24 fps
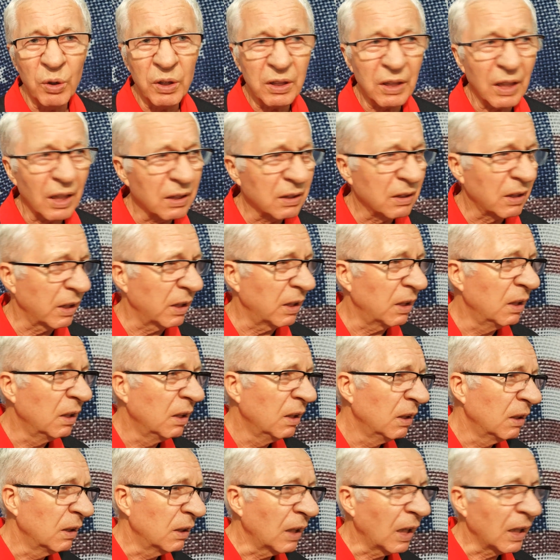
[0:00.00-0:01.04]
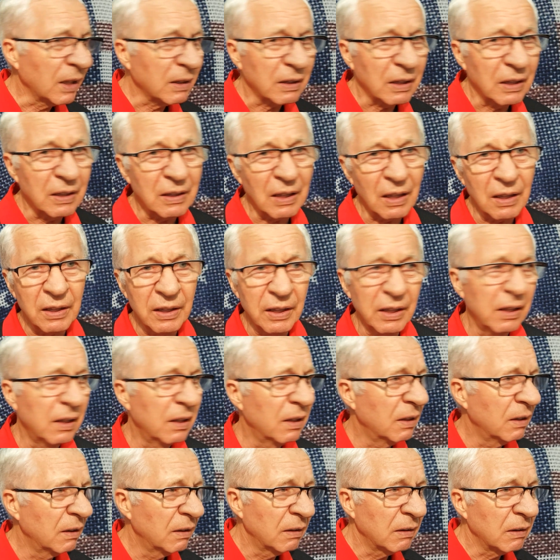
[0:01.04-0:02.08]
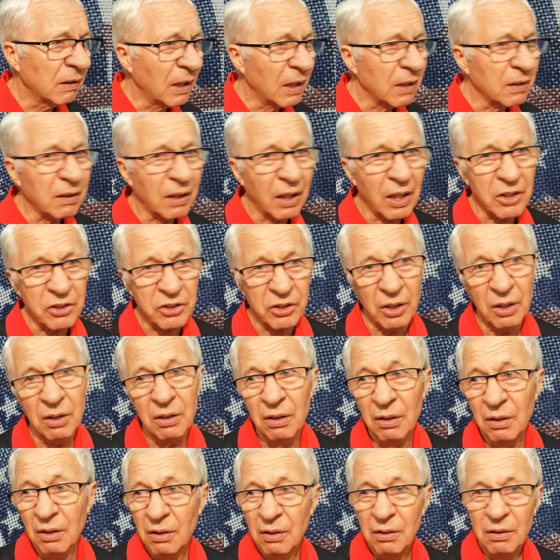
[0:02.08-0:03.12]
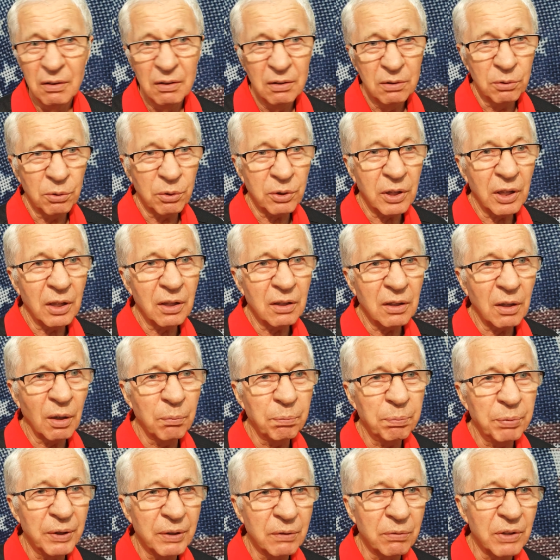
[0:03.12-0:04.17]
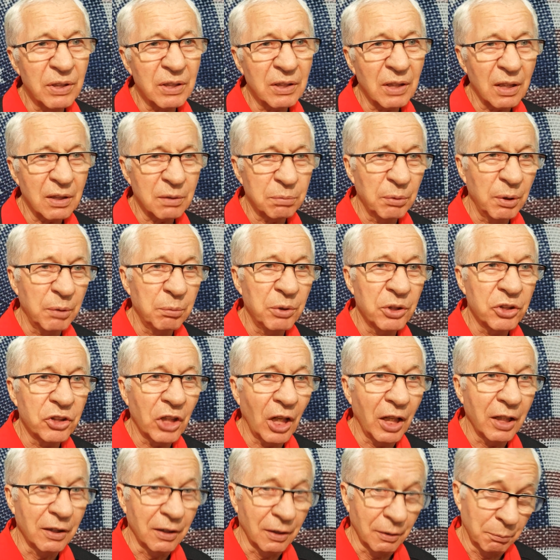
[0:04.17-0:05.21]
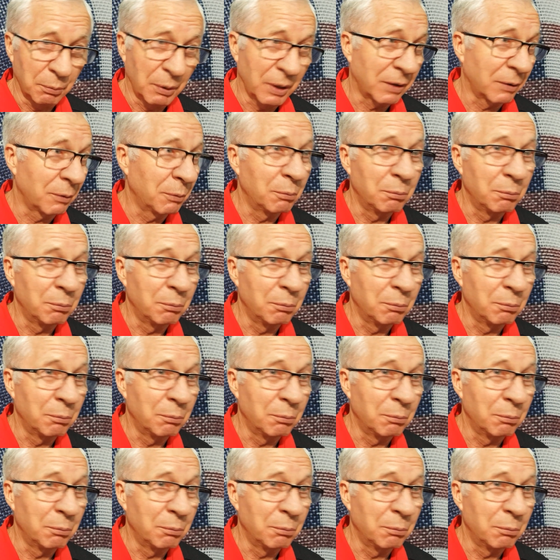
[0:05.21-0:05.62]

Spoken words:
country. Not Italy, not Russia. We can't compete with us, maybe China, but